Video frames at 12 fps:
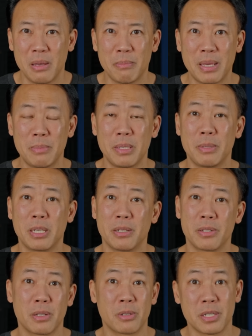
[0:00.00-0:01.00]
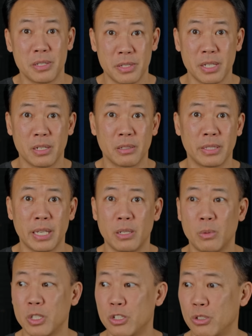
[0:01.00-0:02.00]
Maybe because they're sincere. They
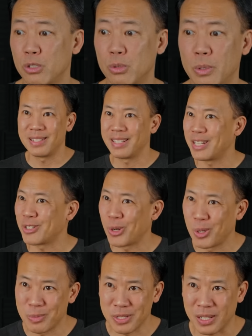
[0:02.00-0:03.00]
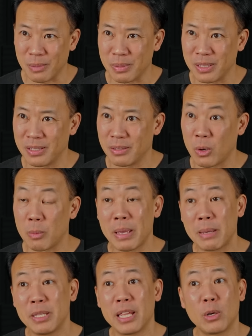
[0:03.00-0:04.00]
don't want you to get your hopes up. Or
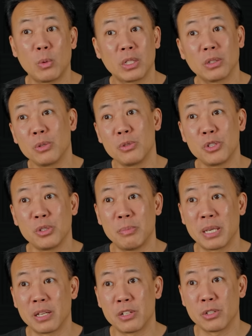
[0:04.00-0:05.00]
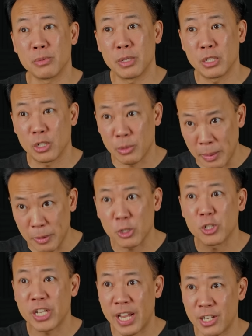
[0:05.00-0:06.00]
maybe they don't want to lose you because maybe you're
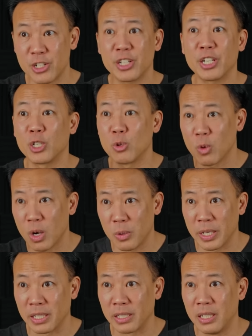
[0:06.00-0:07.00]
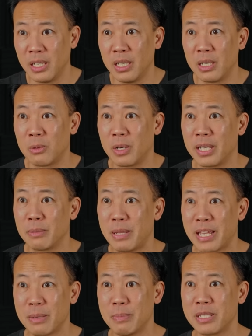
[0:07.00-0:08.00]
changing and growing, right?
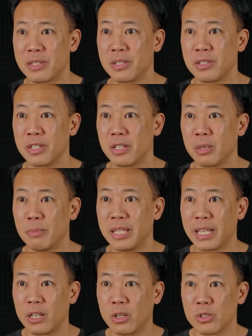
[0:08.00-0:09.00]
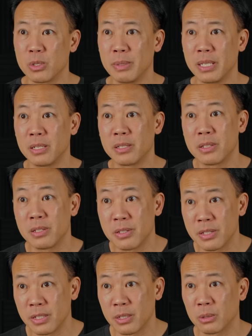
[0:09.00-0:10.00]
They could be sincere, but they could also be
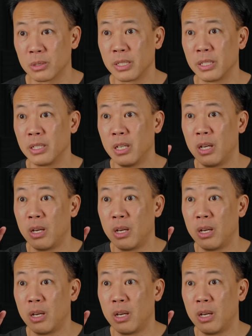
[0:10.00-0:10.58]
sincerely